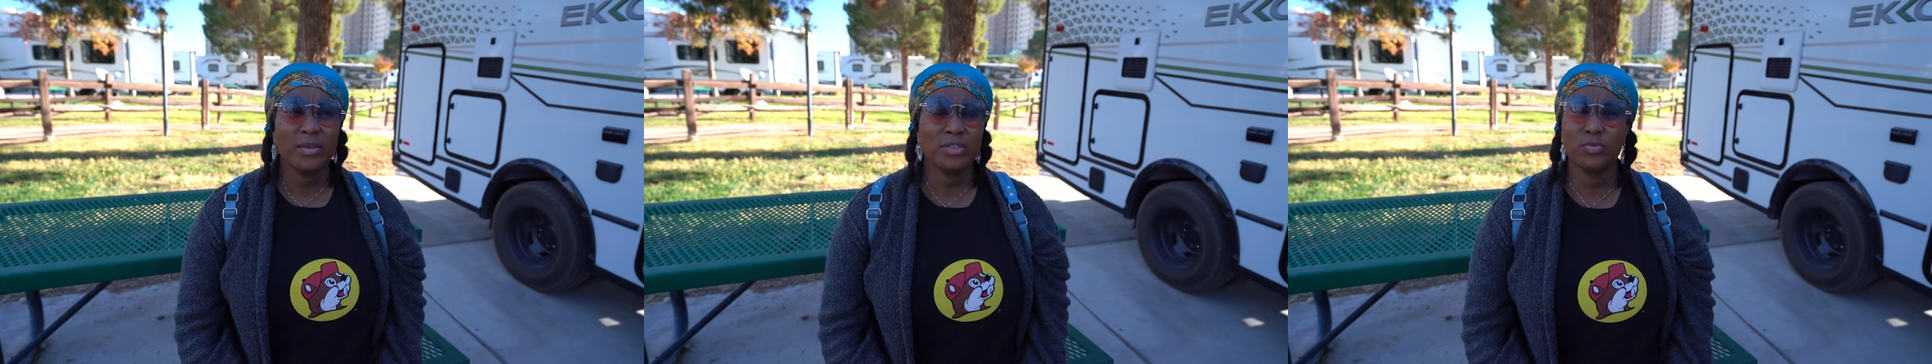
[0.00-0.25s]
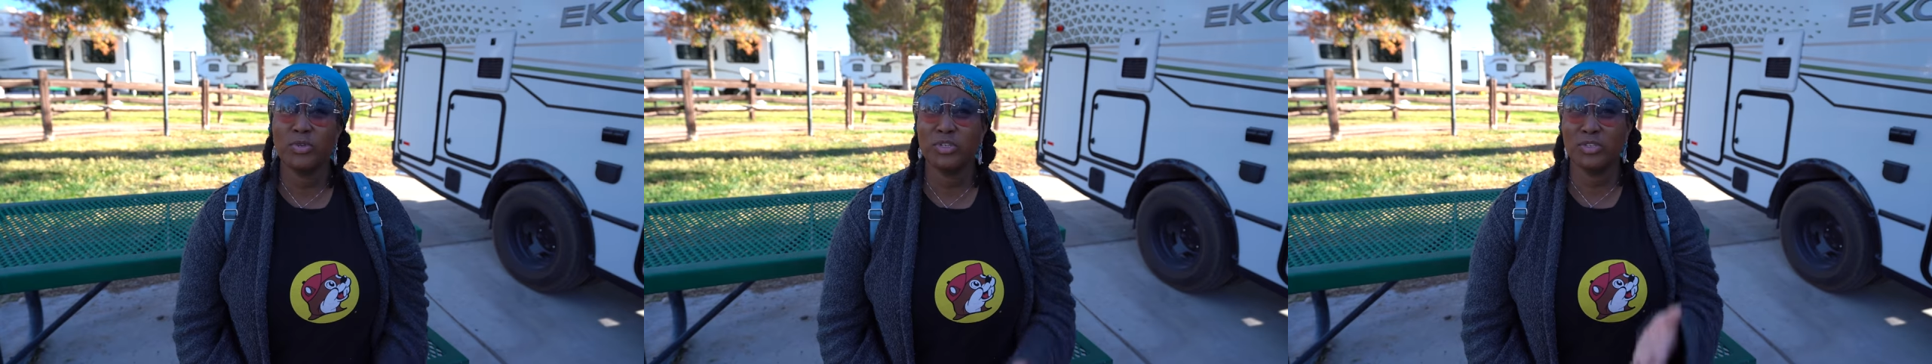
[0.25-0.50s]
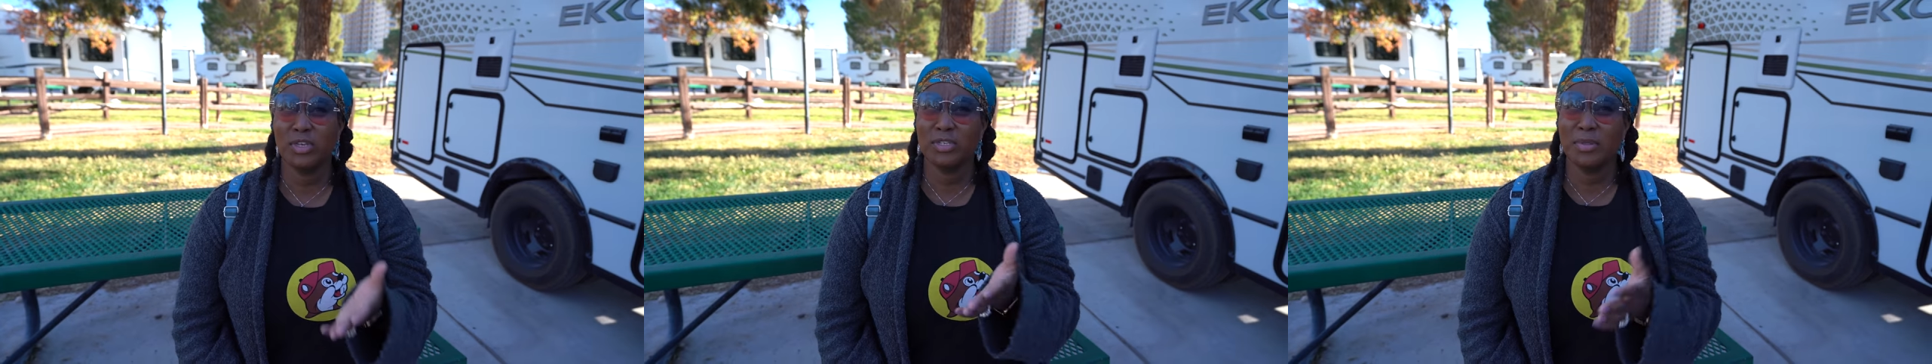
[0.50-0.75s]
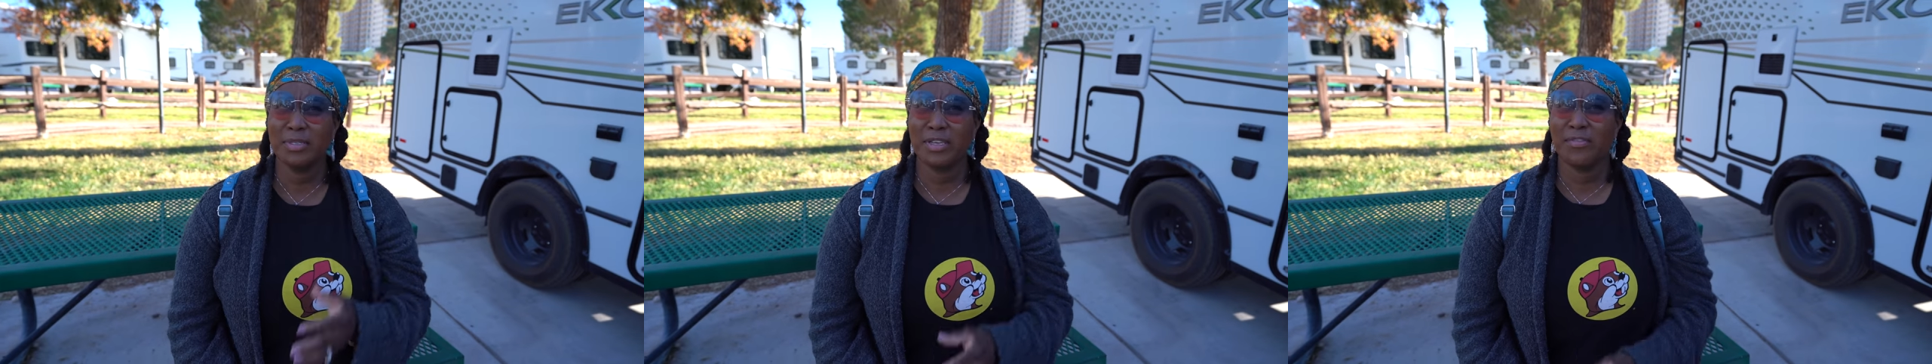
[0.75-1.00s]
you, what, you saw
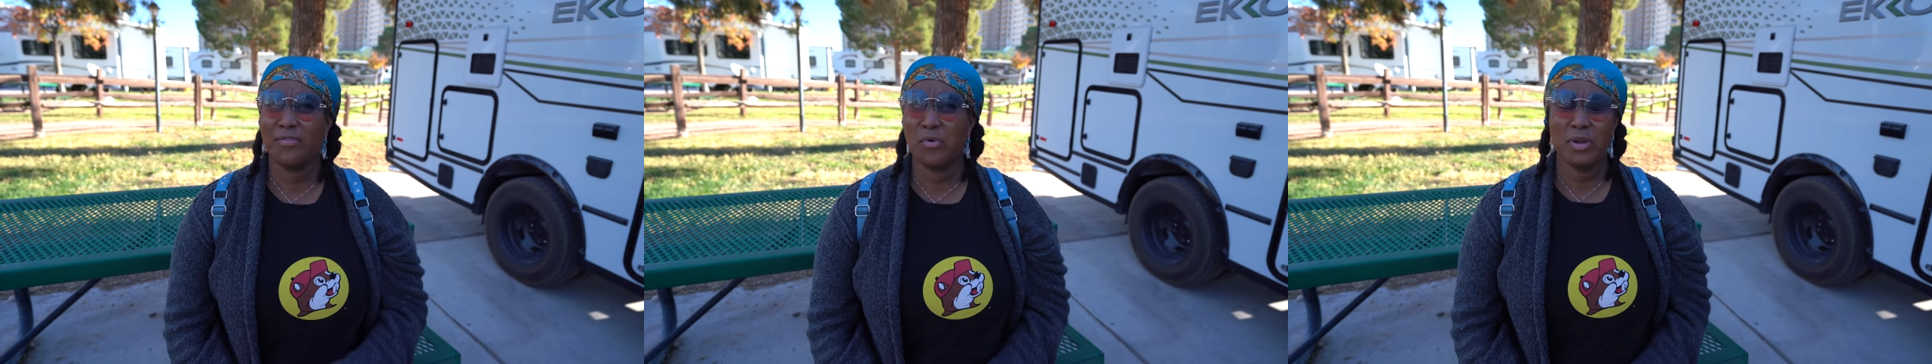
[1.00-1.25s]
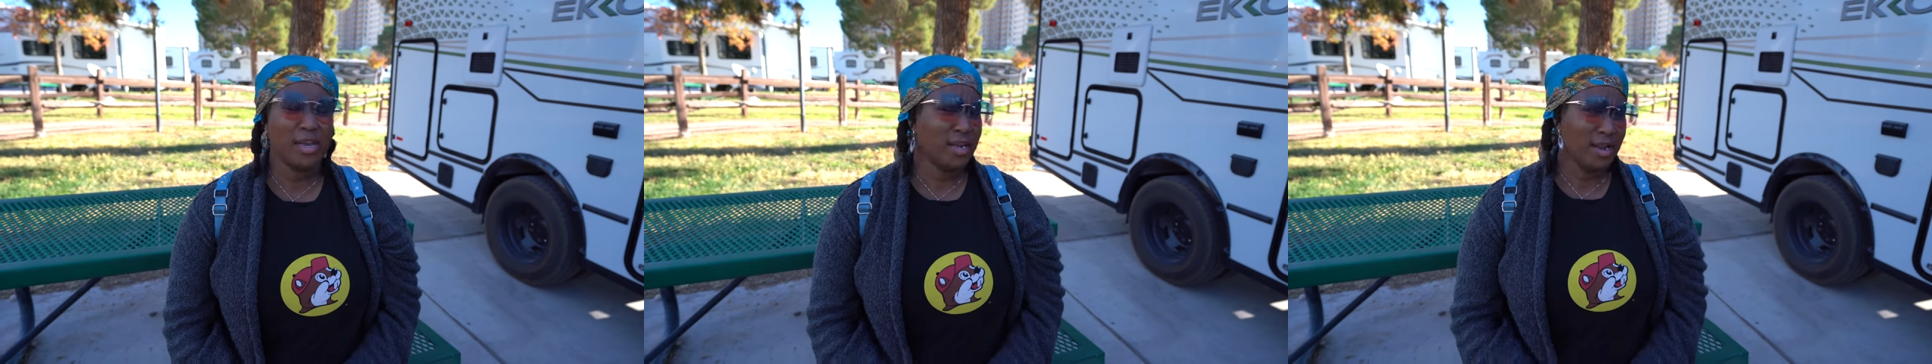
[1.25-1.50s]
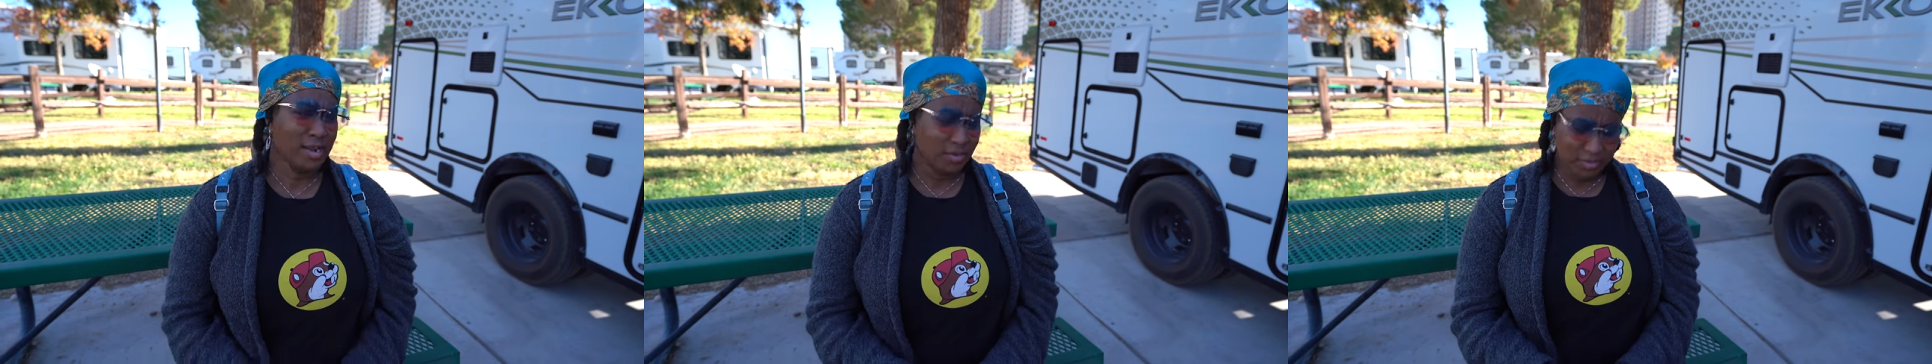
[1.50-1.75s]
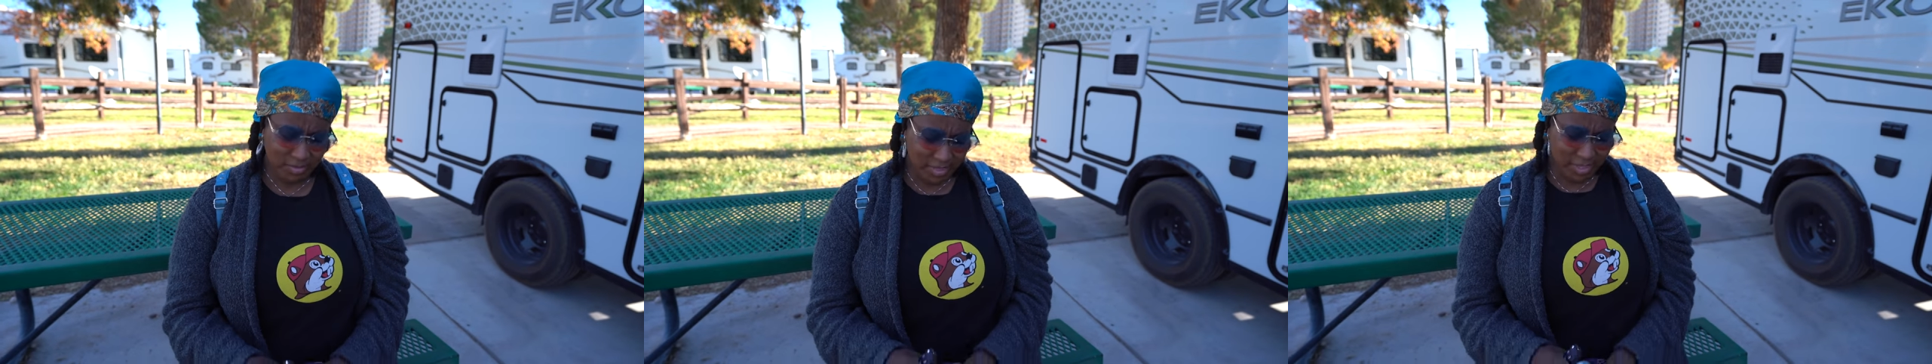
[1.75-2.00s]
something that's like four ninety-nine or
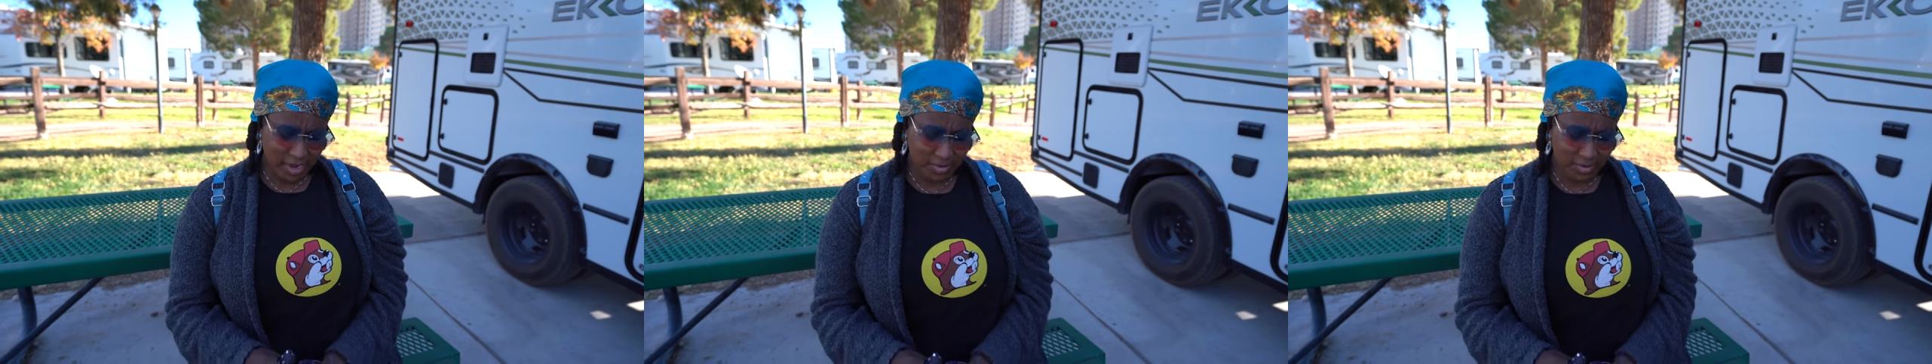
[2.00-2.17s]
something like that.